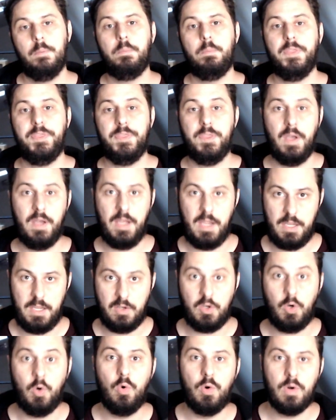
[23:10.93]
but a
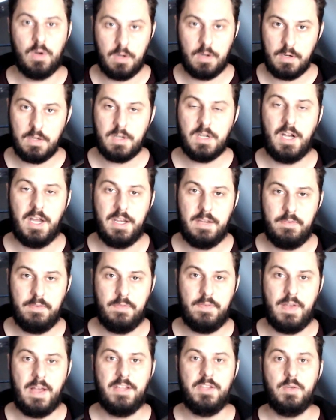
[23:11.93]
core kind of
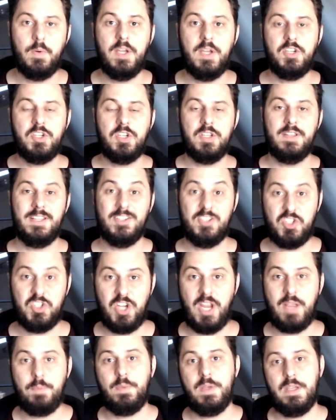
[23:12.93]
evaluation that's
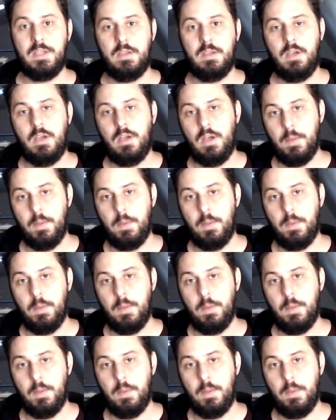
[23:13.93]
shaping